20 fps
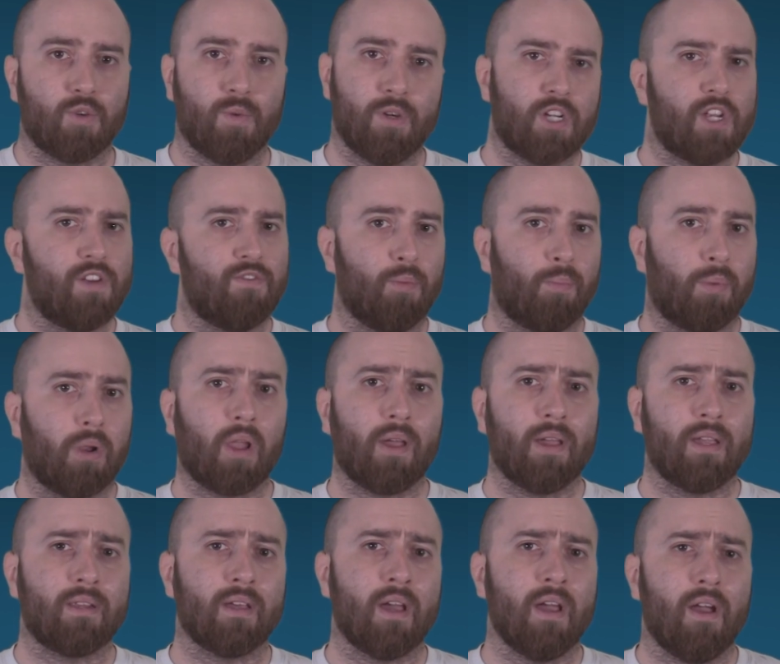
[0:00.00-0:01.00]
to which he
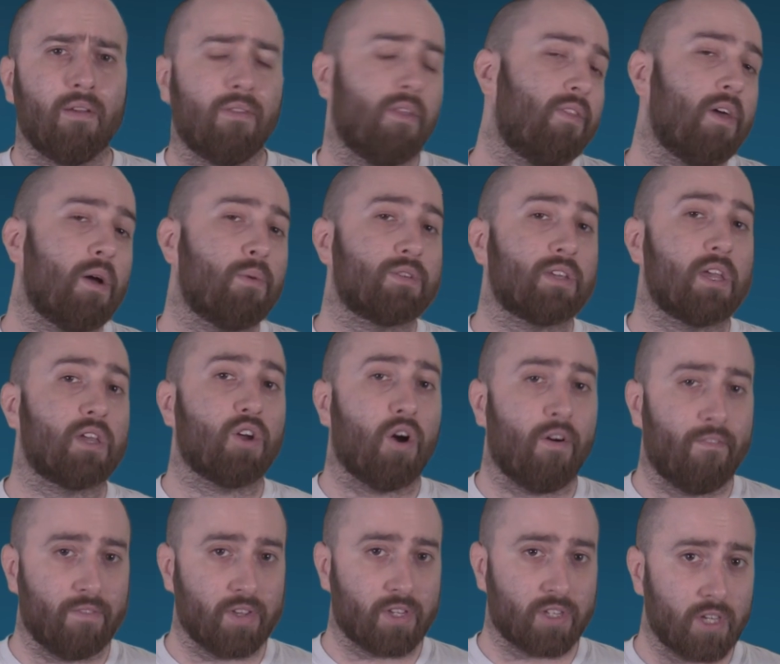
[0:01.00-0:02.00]
replied that there was a
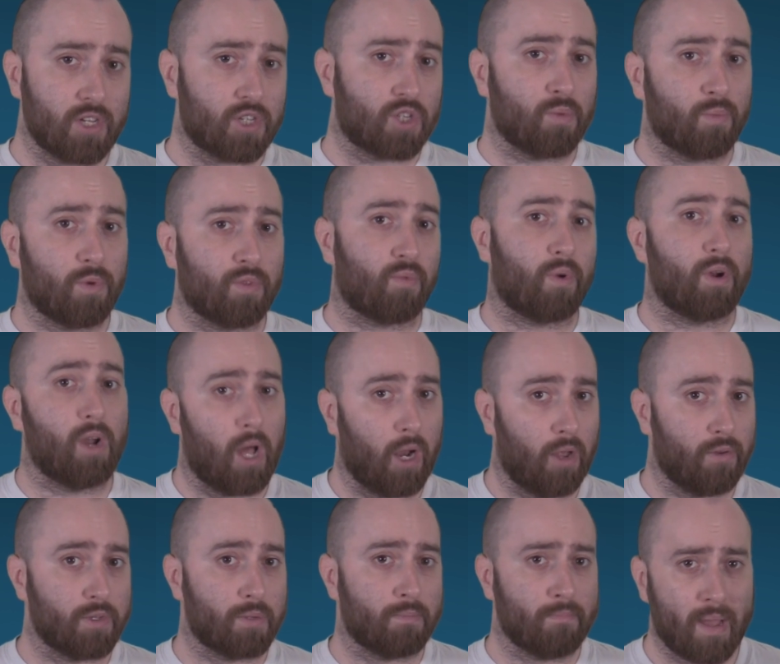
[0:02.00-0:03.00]
conversation with
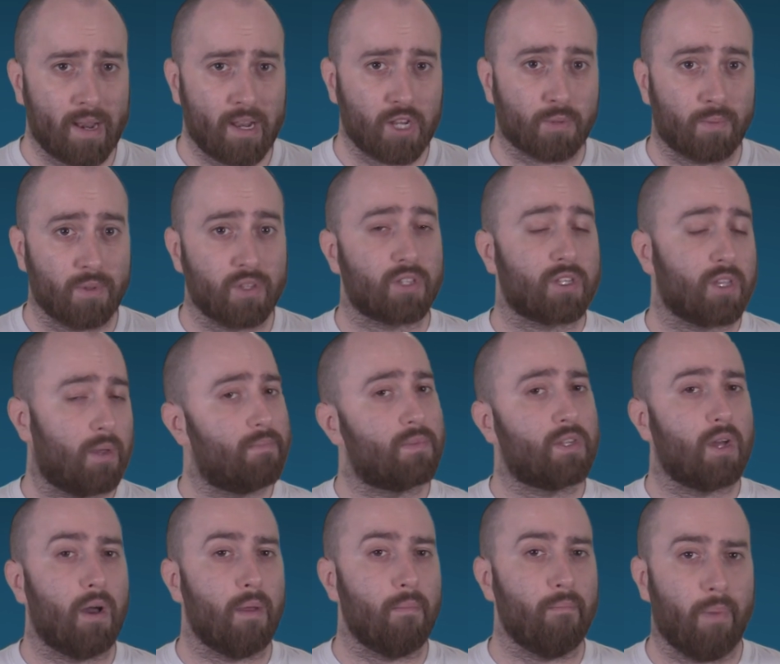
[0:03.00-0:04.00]
Ranallo's management some
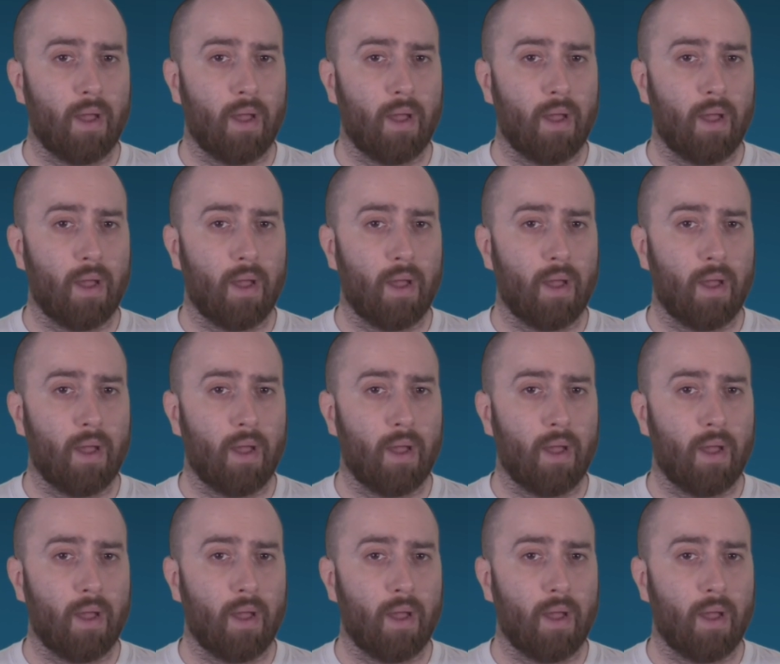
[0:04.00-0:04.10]
time